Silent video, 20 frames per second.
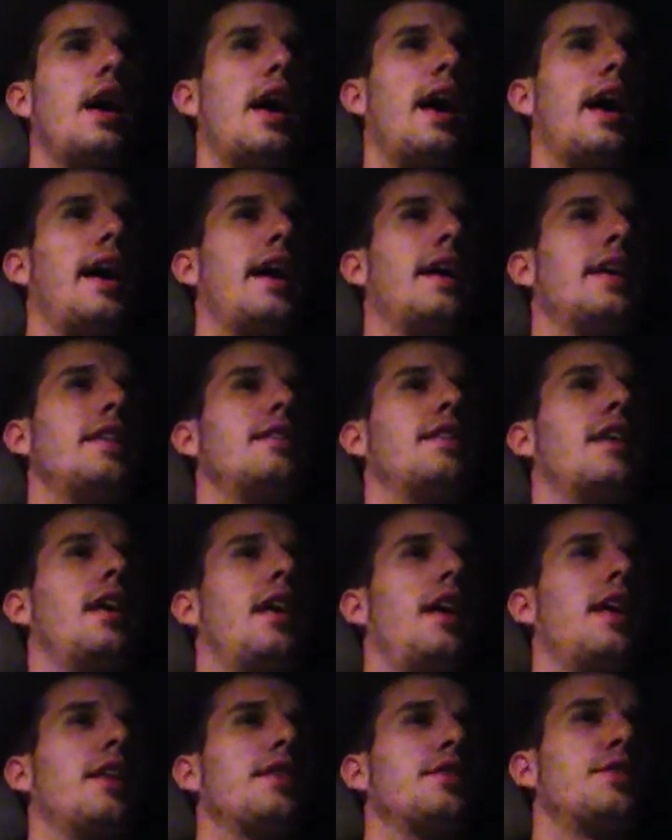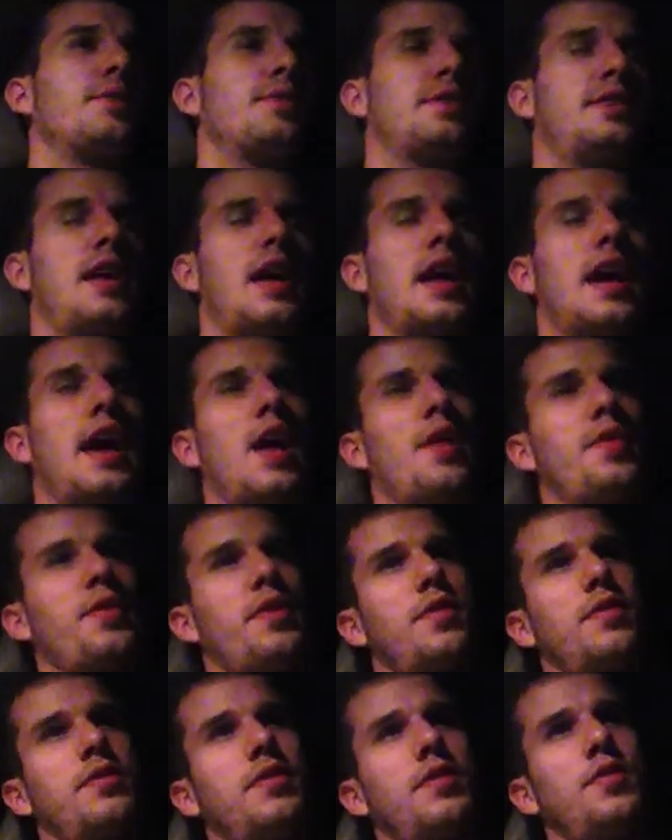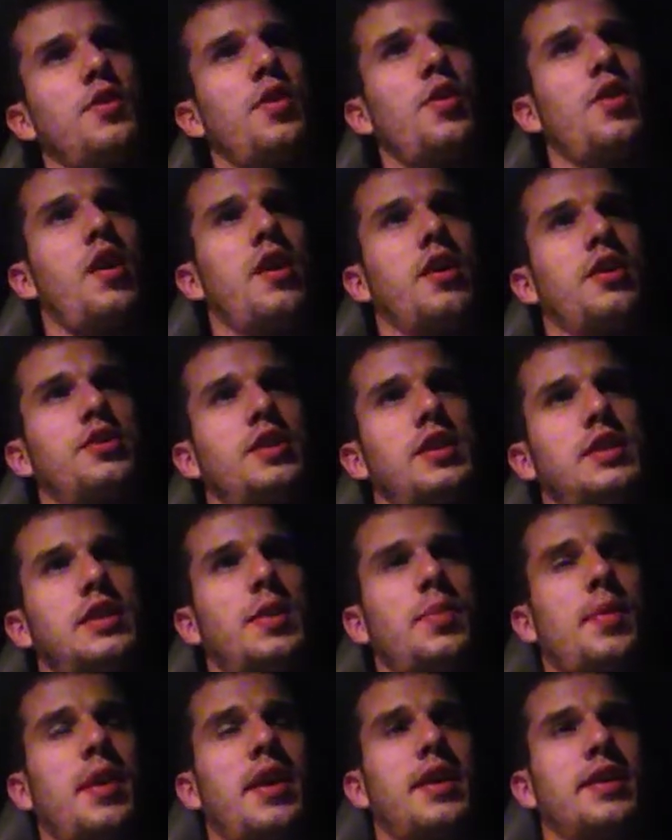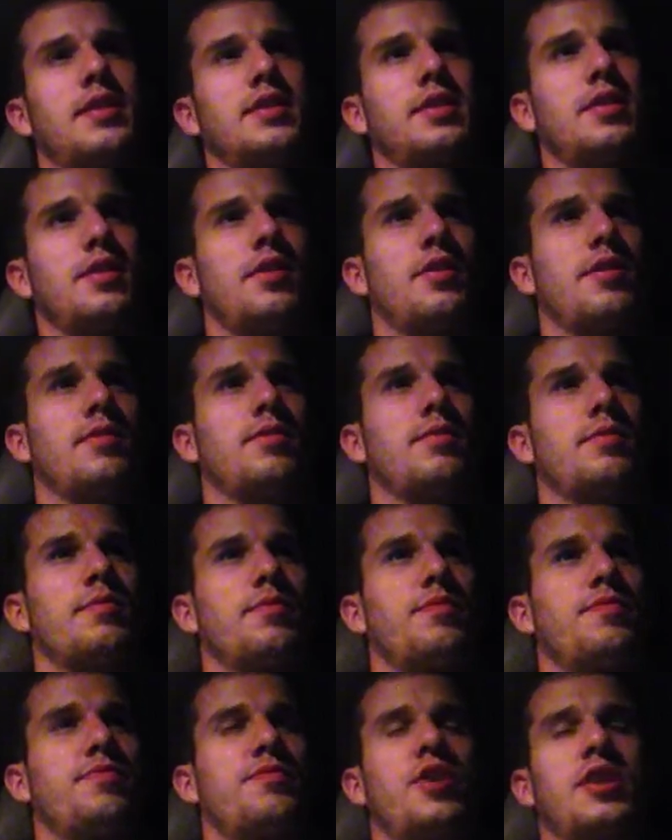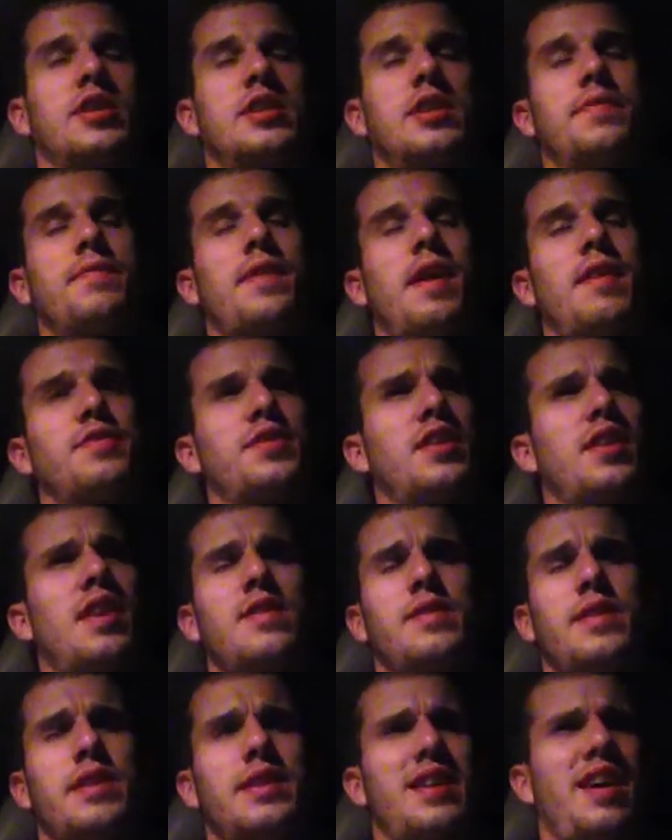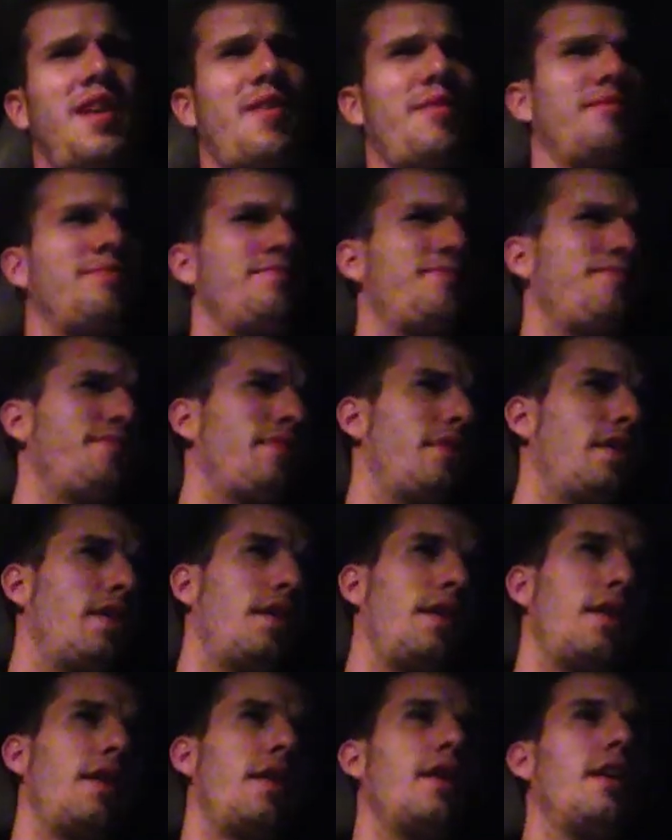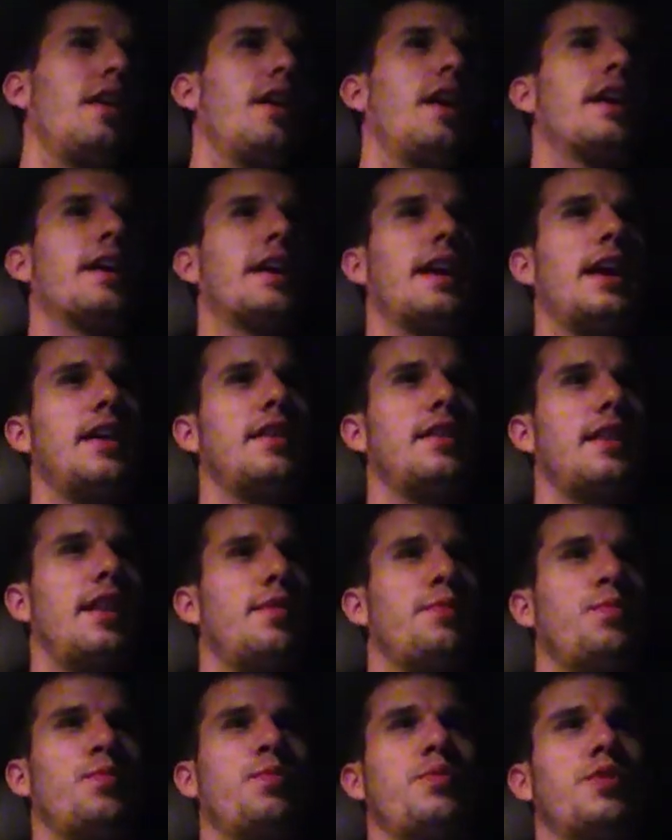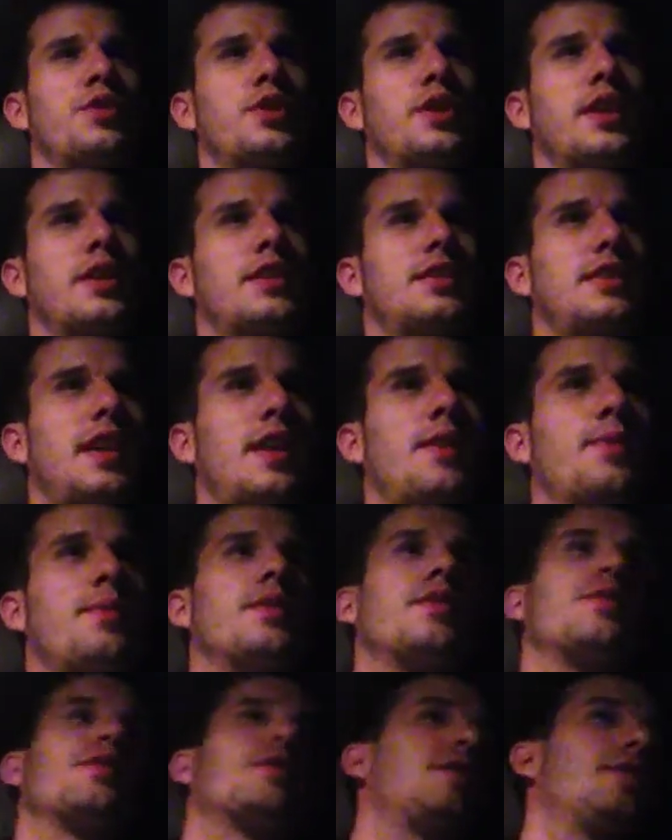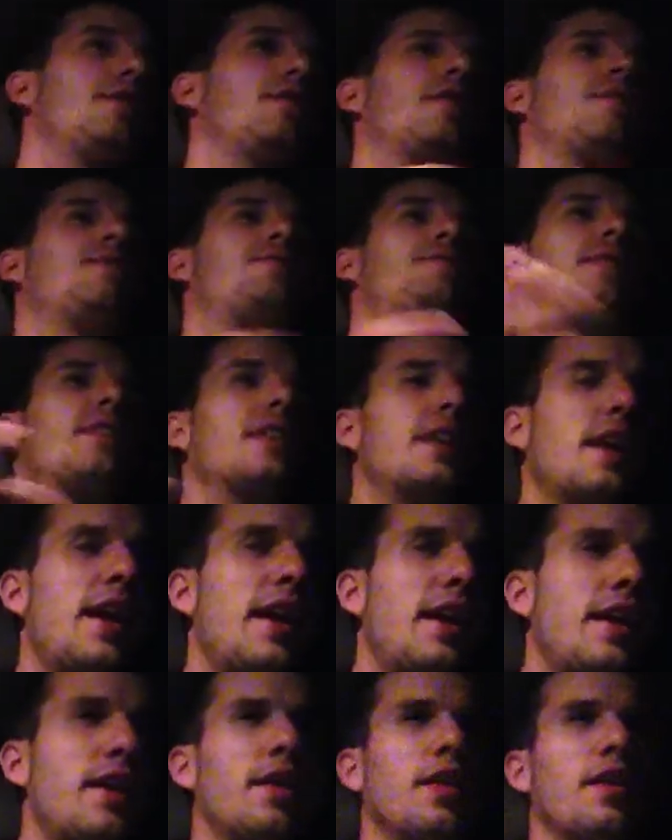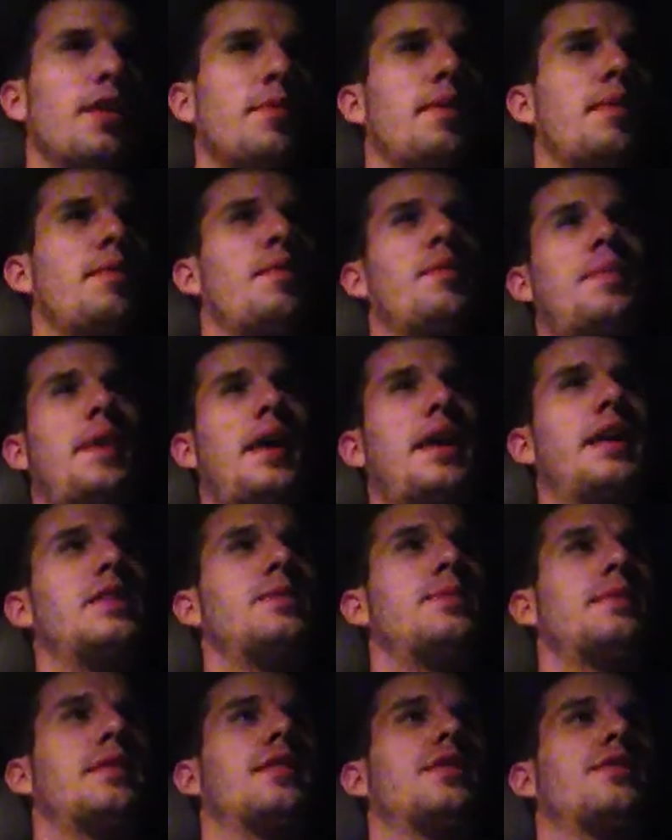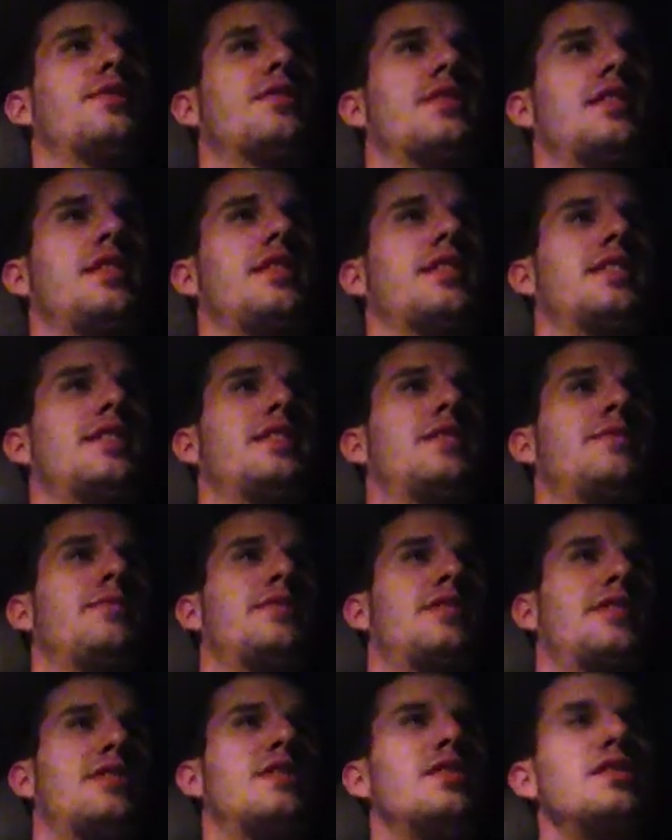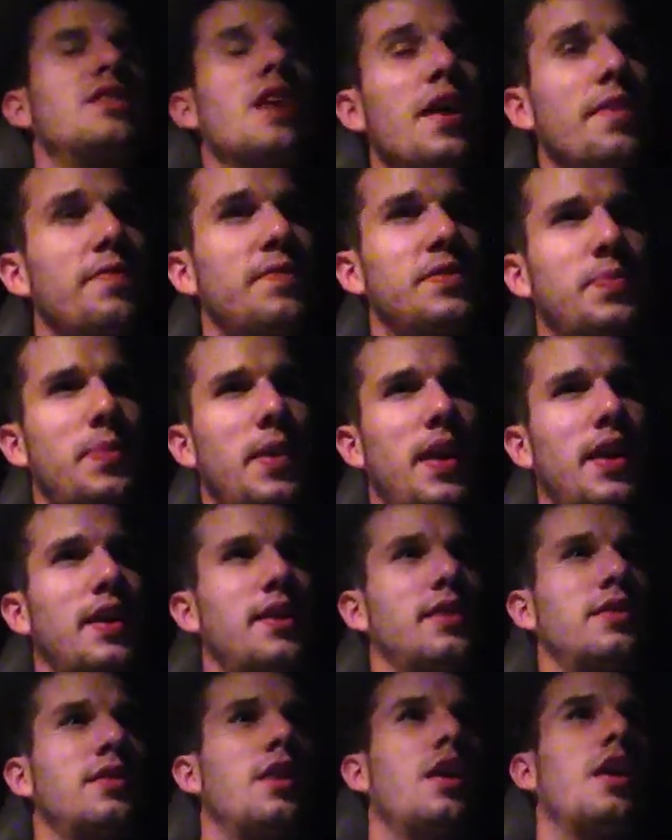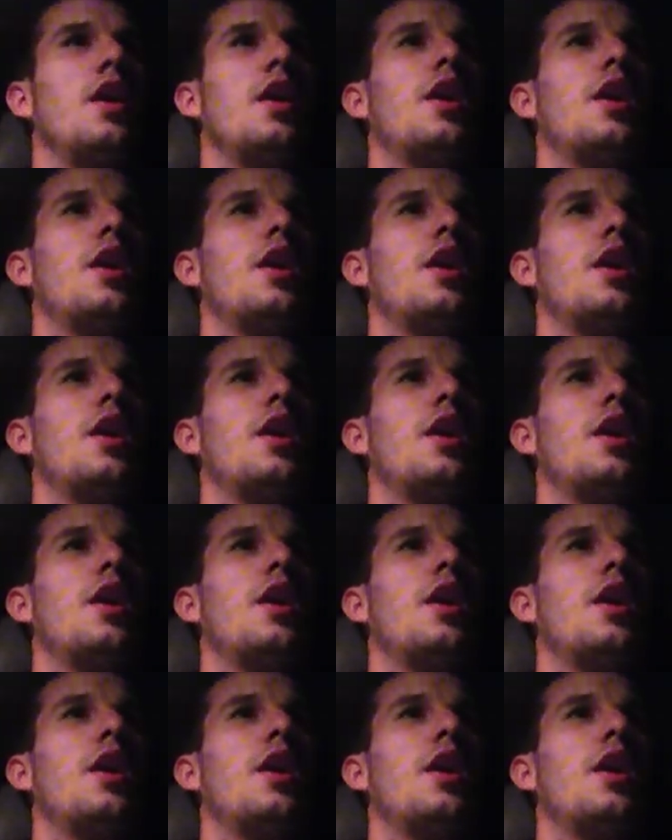And she was saying how they're no longer JCPenney's and they're JC 5-star outlet now. Again, I wish I could say, well, you're still affiliated a little bit with Penny's because you're selling the same stuff as Penny's.